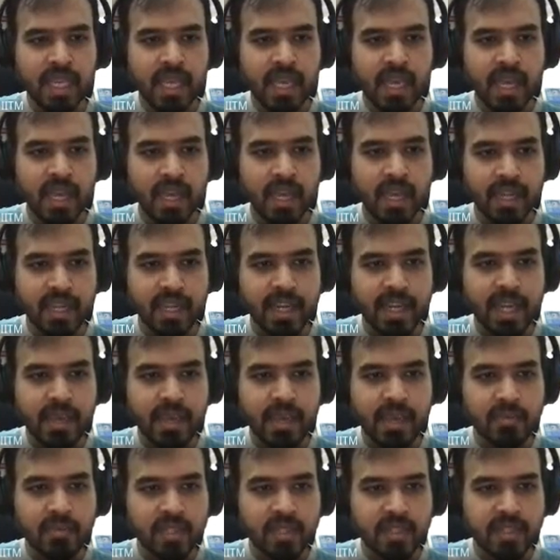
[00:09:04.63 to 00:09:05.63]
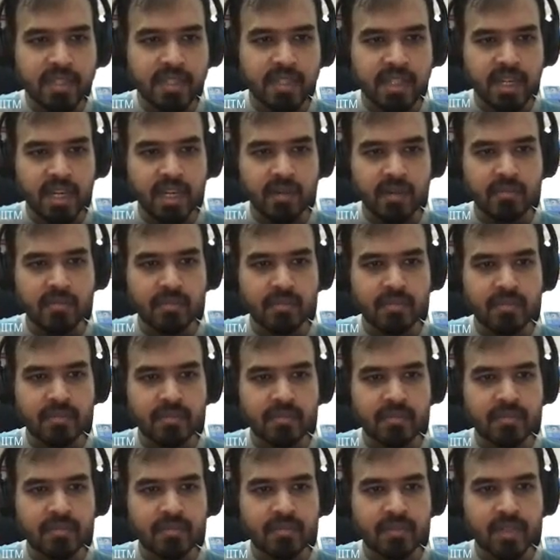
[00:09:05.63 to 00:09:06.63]
rename this term
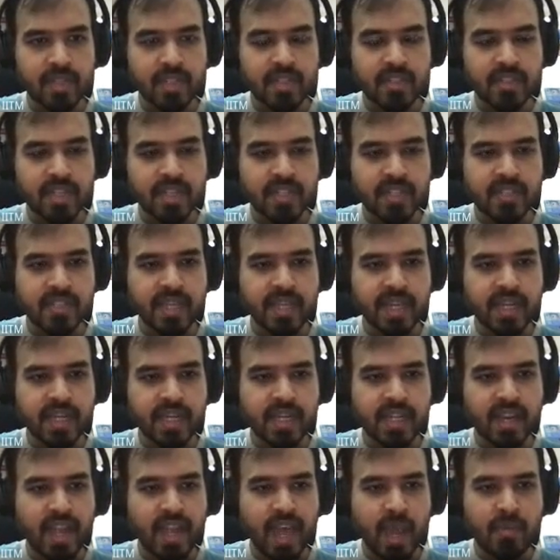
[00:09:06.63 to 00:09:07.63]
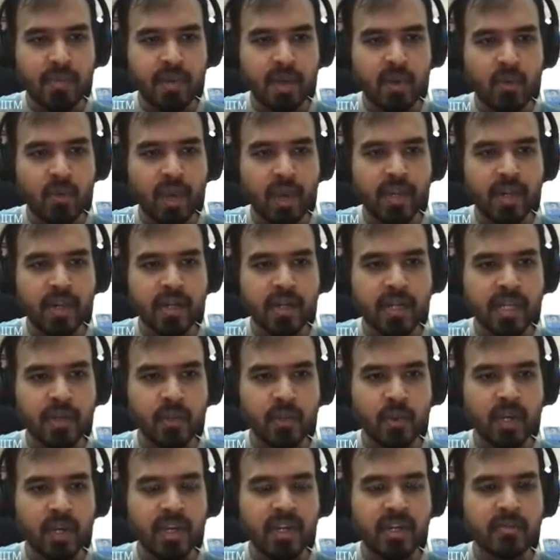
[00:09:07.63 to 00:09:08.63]
such that lambda y dot
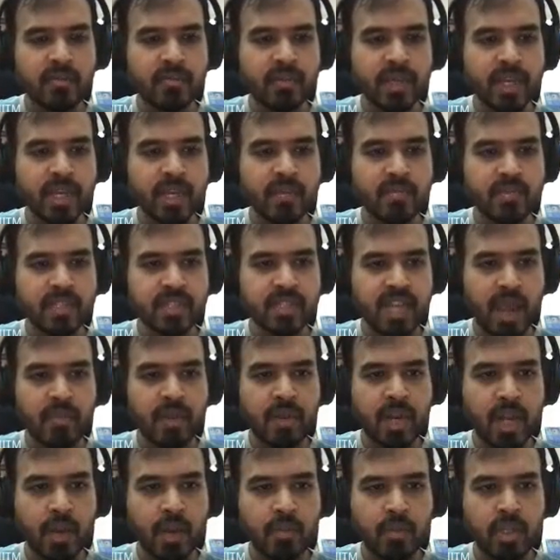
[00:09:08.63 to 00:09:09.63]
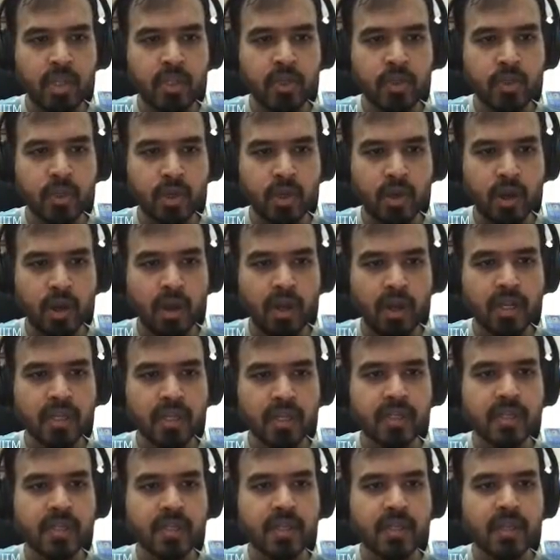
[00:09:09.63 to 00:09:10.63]
t1 becomes lambda w dot
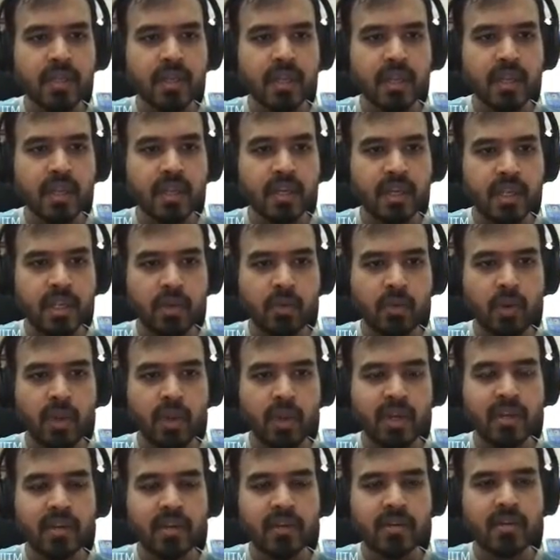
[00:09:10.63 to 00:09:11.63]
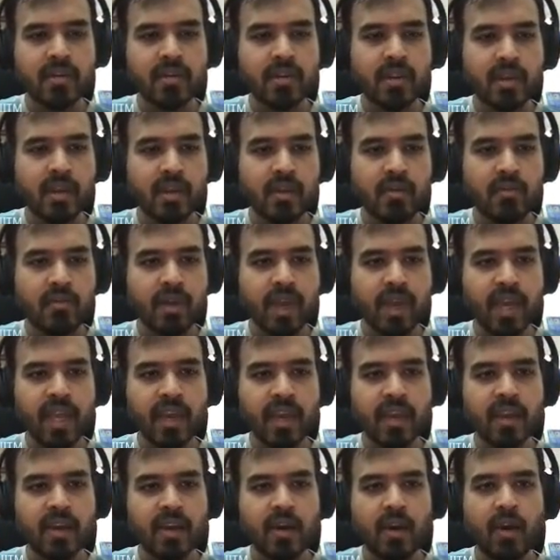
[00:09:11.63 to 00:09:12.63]
t1,
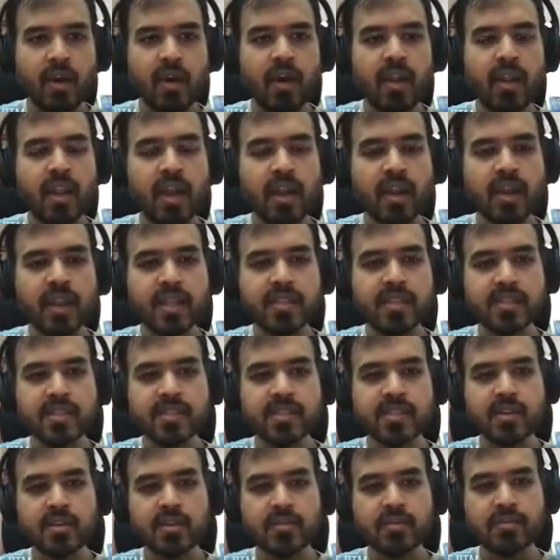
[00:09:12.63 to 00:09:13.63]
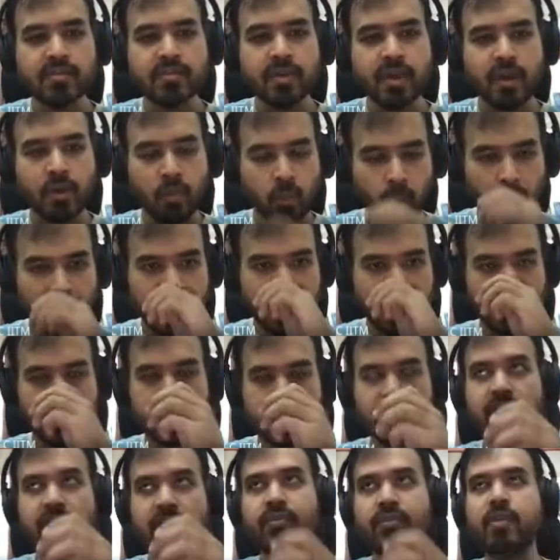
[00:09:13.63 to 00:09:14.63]
where all occurrences of y,
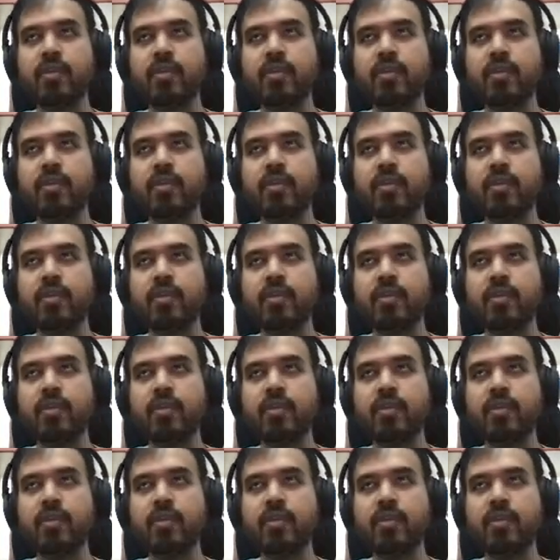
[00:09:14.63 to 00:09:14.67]
the free